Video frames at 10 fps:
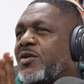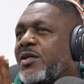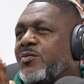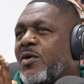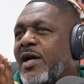
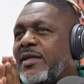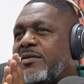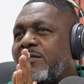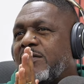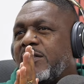you couldn't
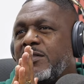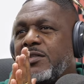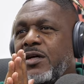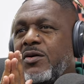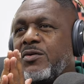write, you
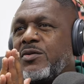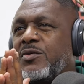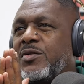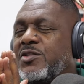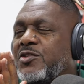couldn't talk,
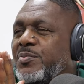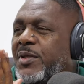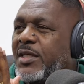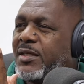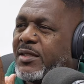you couldn't
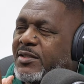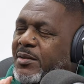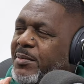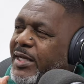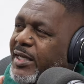speak,
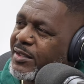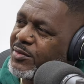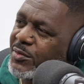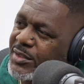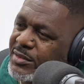and somebody
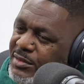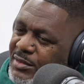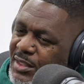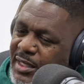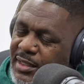had a
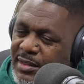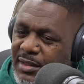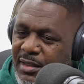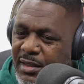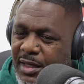question,
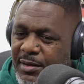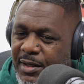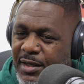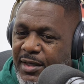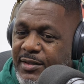like,
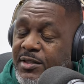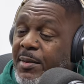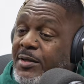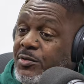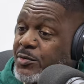and
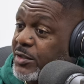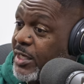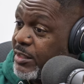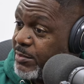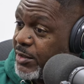somebody's going to do
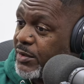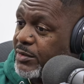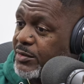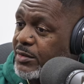a documentary